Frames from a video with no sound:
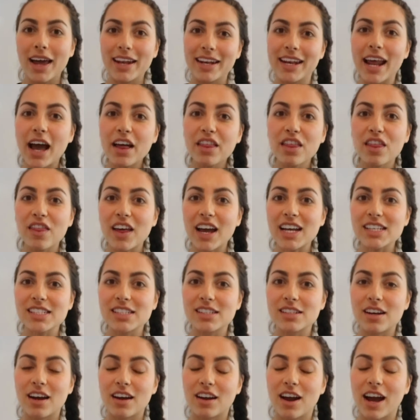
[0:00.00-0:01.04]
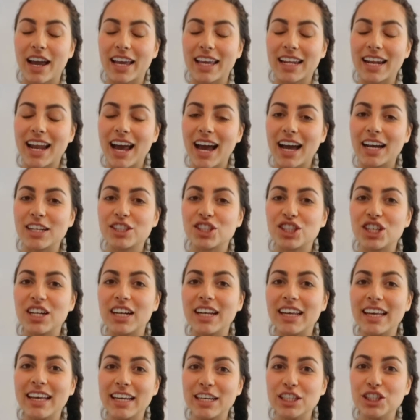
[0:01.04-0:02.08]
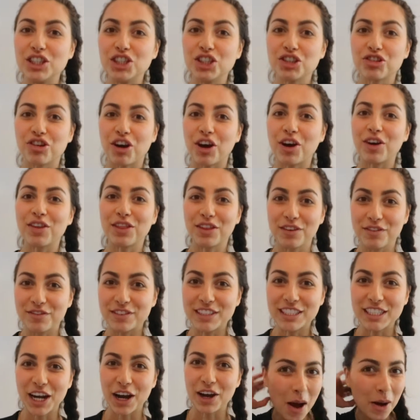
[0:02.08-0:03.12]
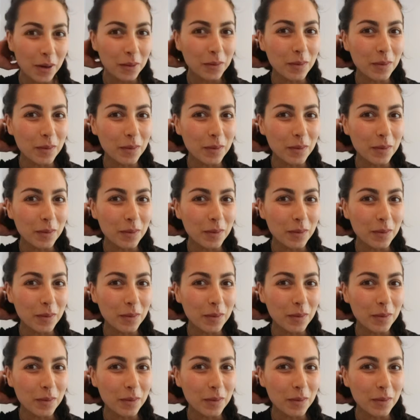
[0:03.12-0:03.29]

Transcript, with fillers: Now that that's done, I can actually intro the video.